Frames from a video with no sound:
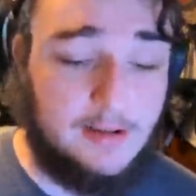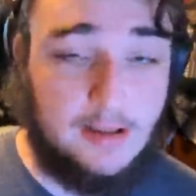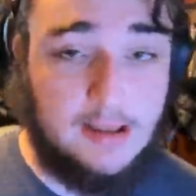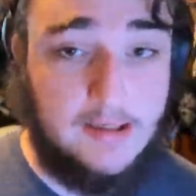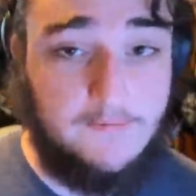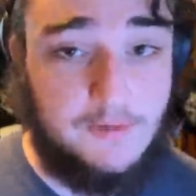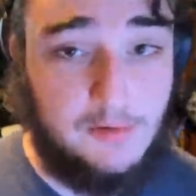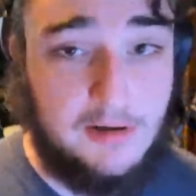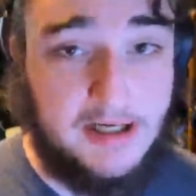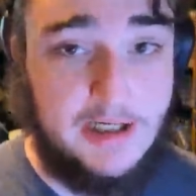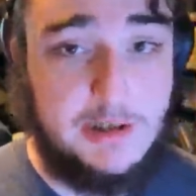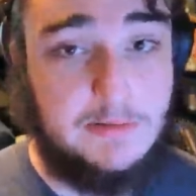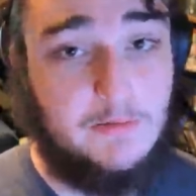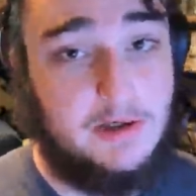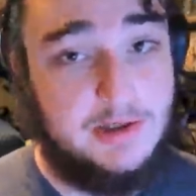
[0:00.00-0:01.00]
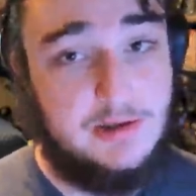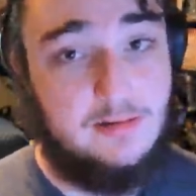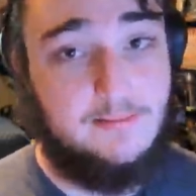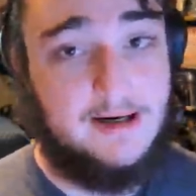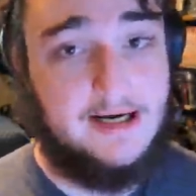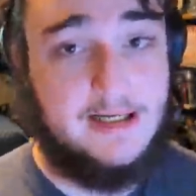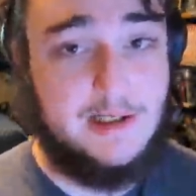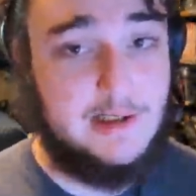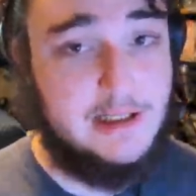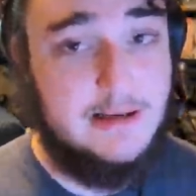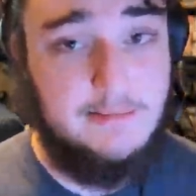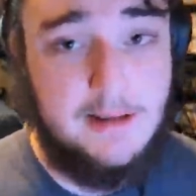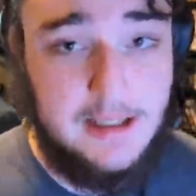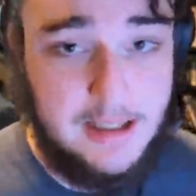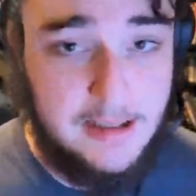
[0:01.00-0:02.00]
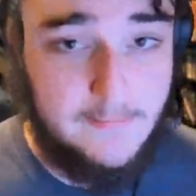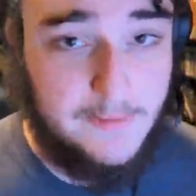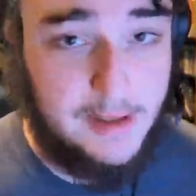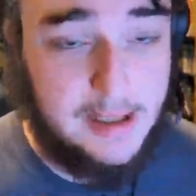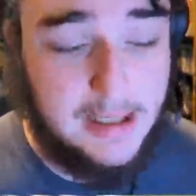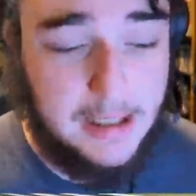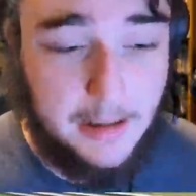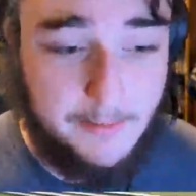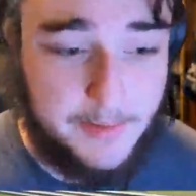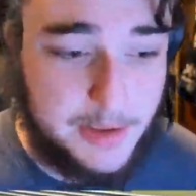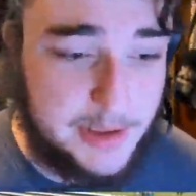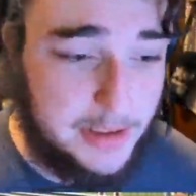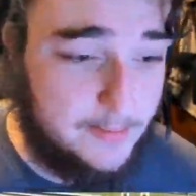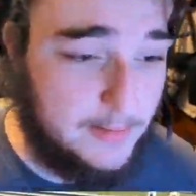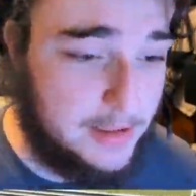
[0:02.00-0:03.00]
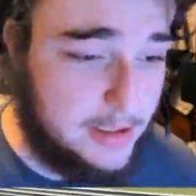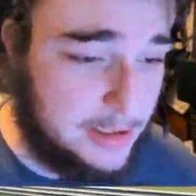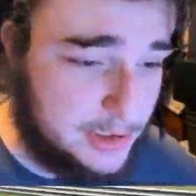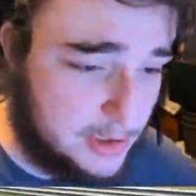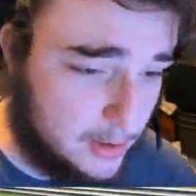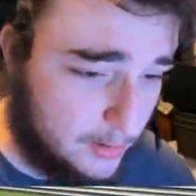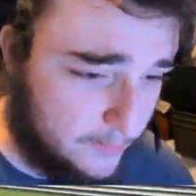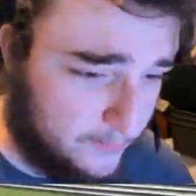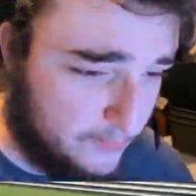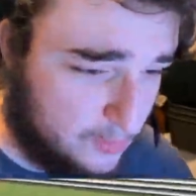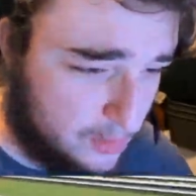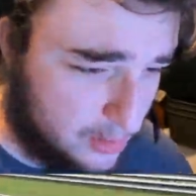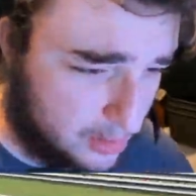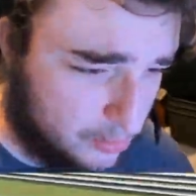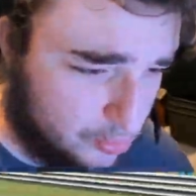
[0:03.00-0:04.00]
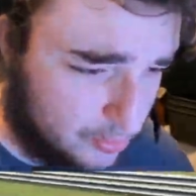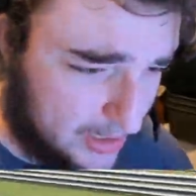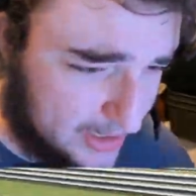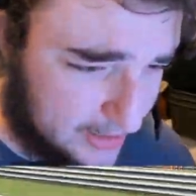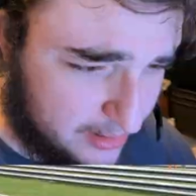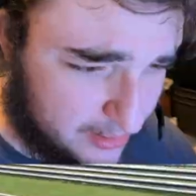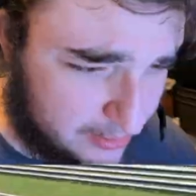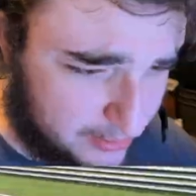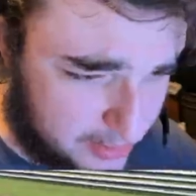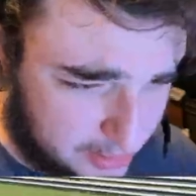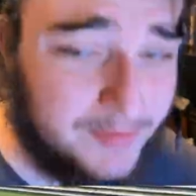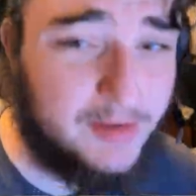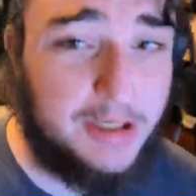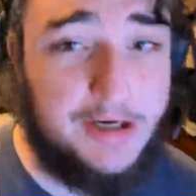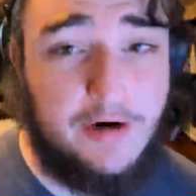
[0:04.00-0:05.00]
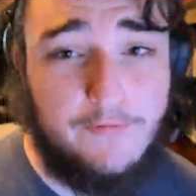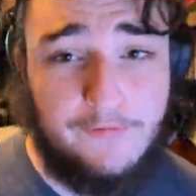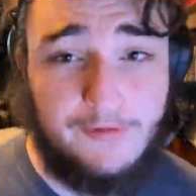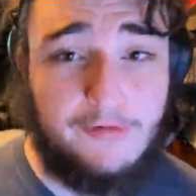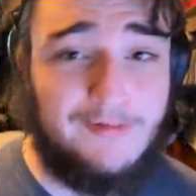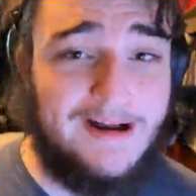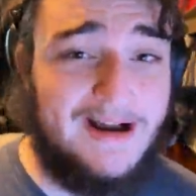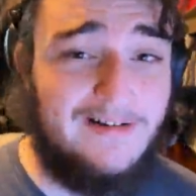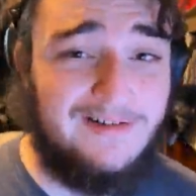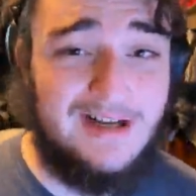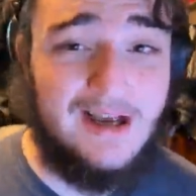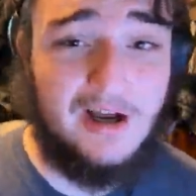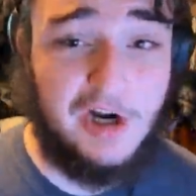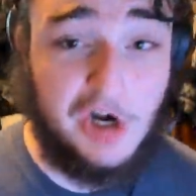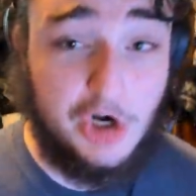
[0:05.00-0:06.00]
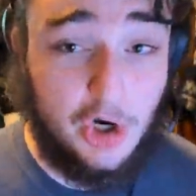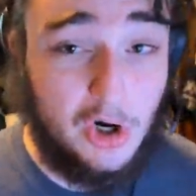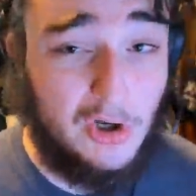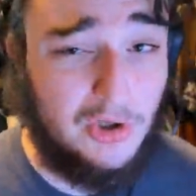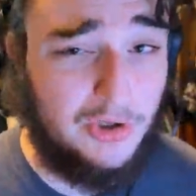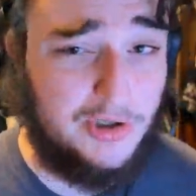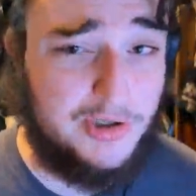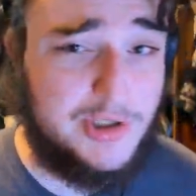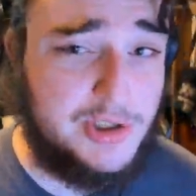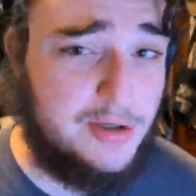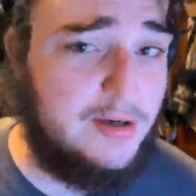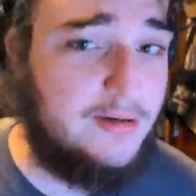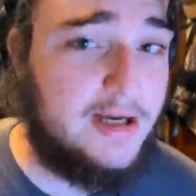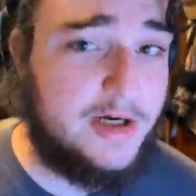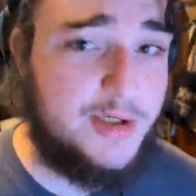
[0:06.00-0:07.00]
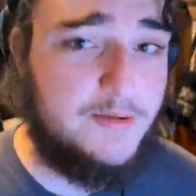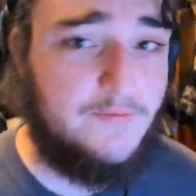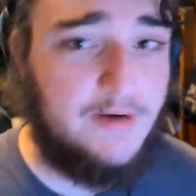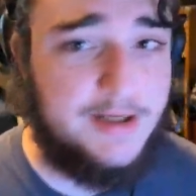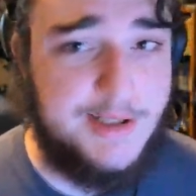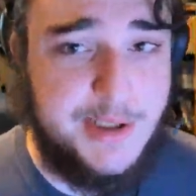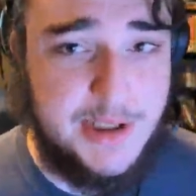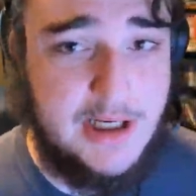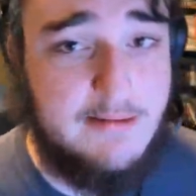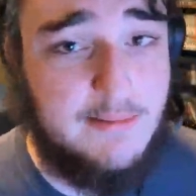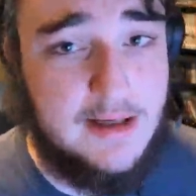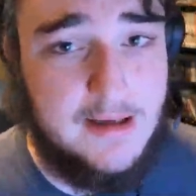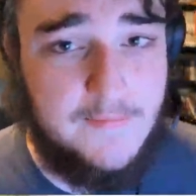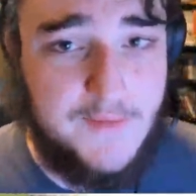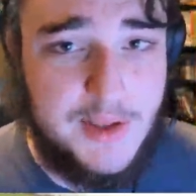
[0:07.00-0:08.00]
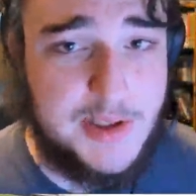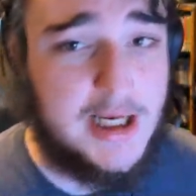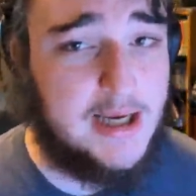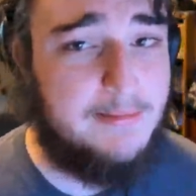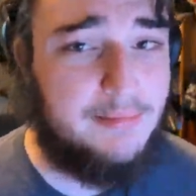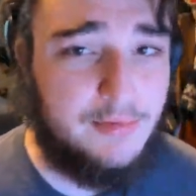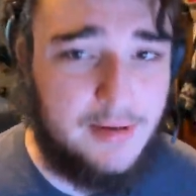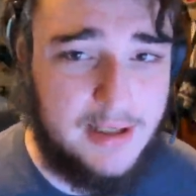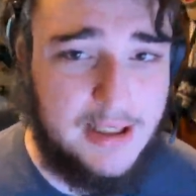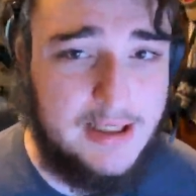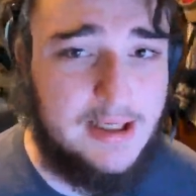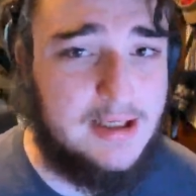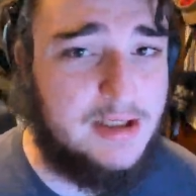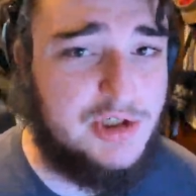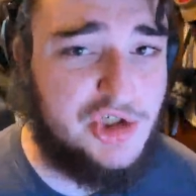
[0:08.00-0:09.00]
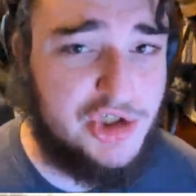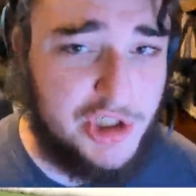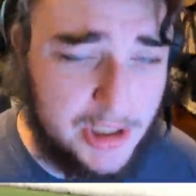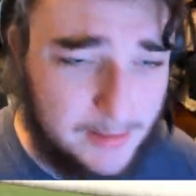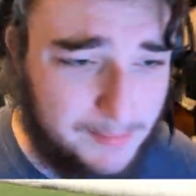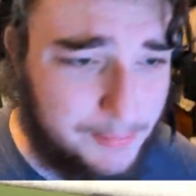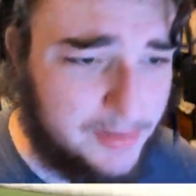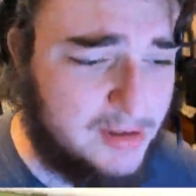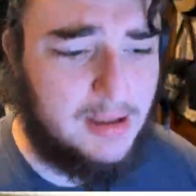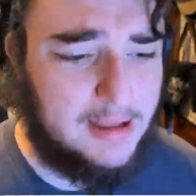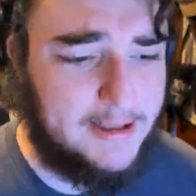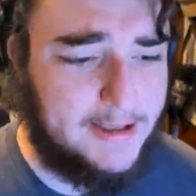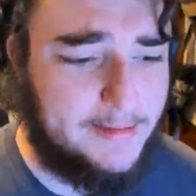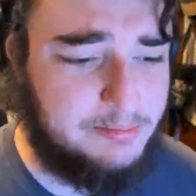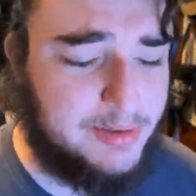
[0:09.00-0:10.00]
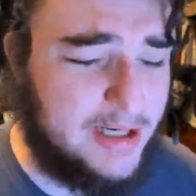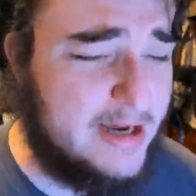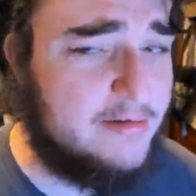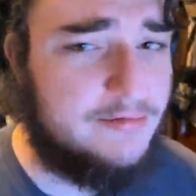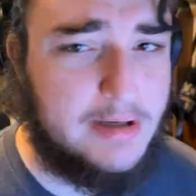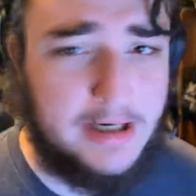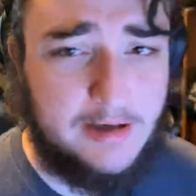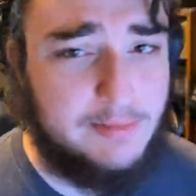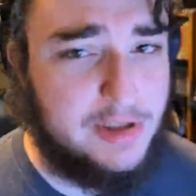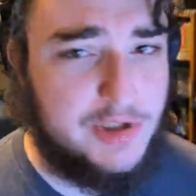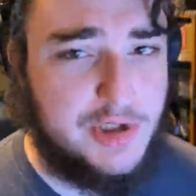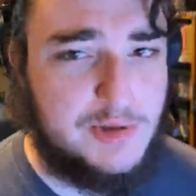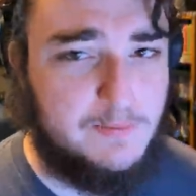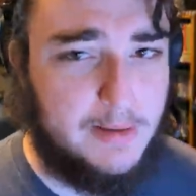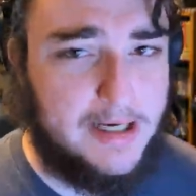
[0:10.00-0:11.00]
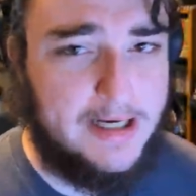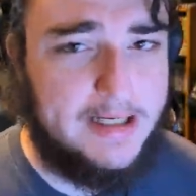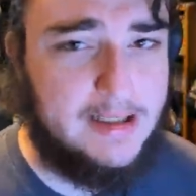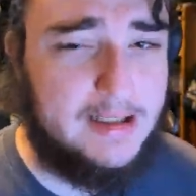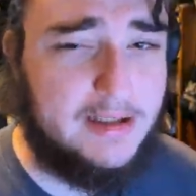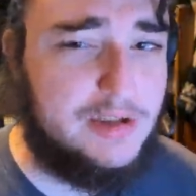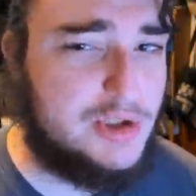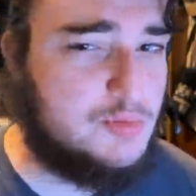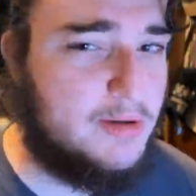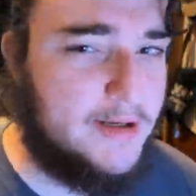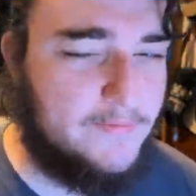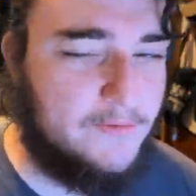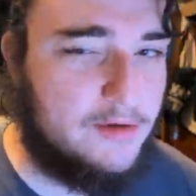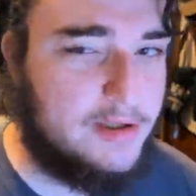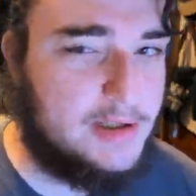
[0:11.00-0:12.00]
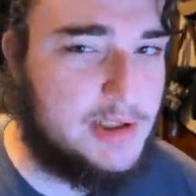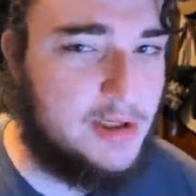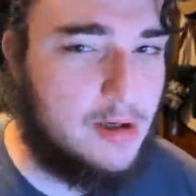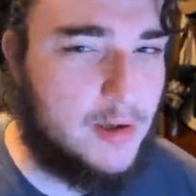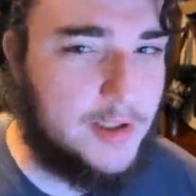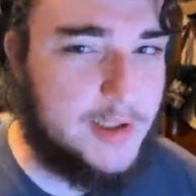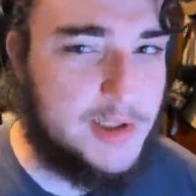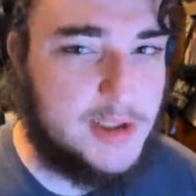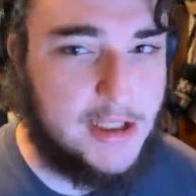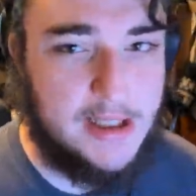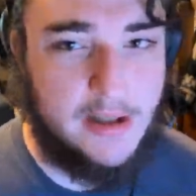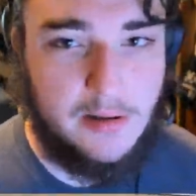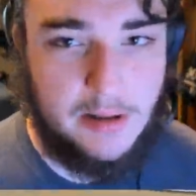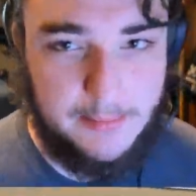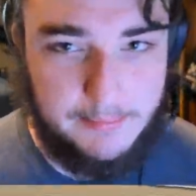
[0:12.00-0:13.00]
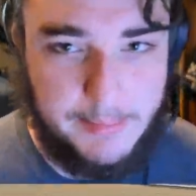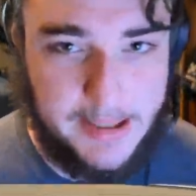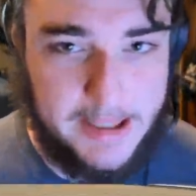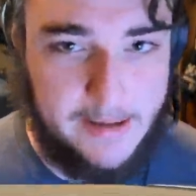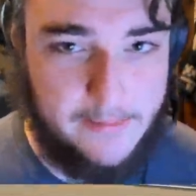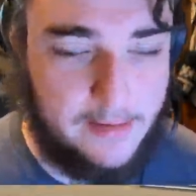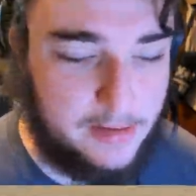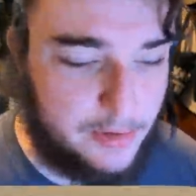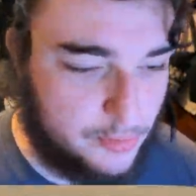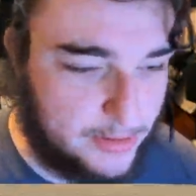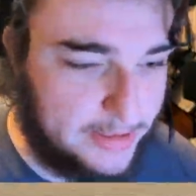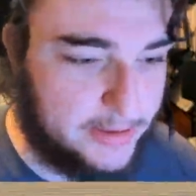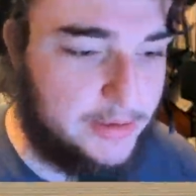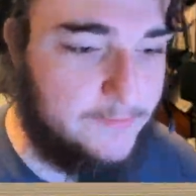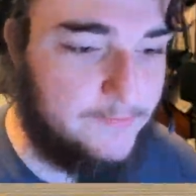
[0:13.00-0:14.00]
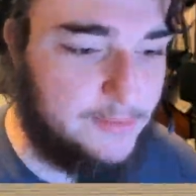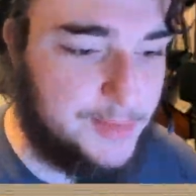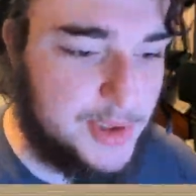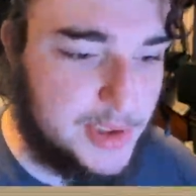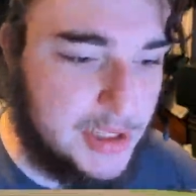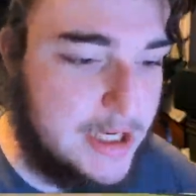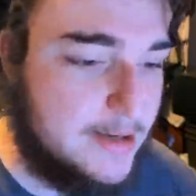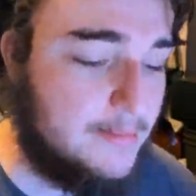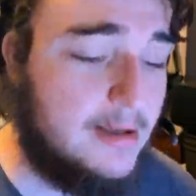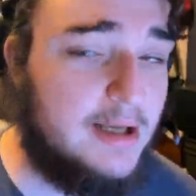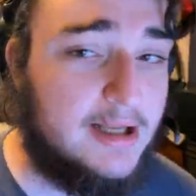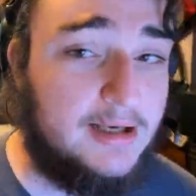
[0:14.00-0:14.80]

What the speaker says: If you guys want to buy a Steam key of the game, the Steam keys go for around $1. So you can actually find the Steam key of this game pretty cheap. But I would recommend just buying it. Just wait for it to go on sale and buy it directly from Steam.